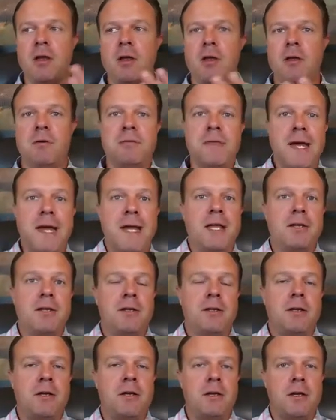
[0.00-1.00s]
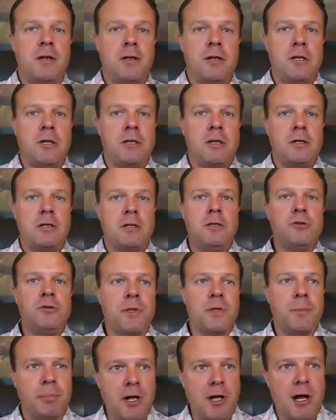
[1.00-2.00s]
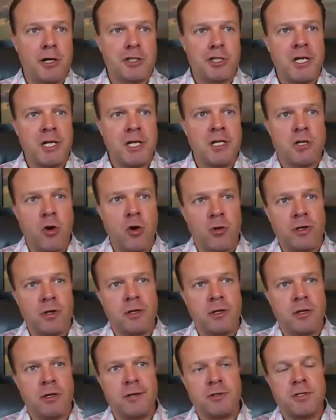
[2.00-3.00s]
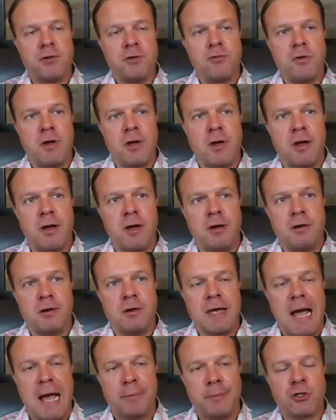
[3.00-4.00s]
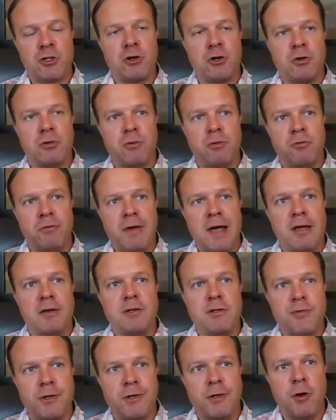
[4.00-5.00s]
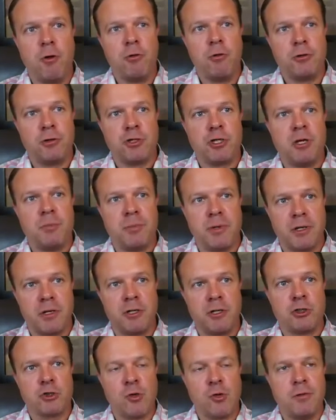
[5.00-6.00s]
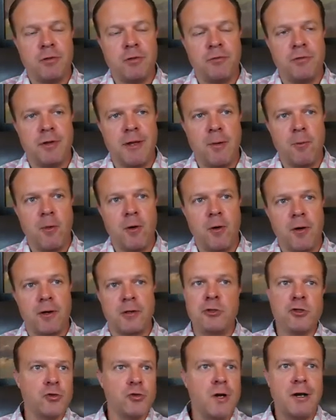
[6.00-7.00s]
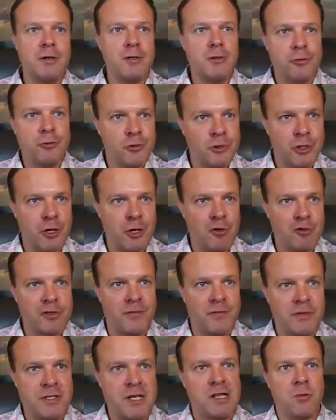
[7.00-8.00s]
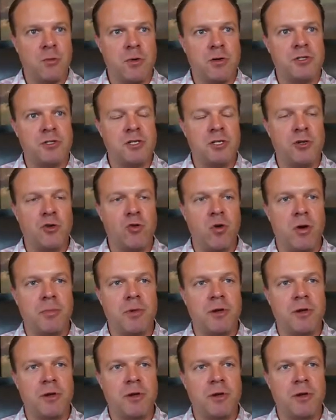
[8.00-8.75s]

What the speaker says: Then use a blockchain token to capture value and ownership and control of the network. Do not use shares of a Delaware C Corp.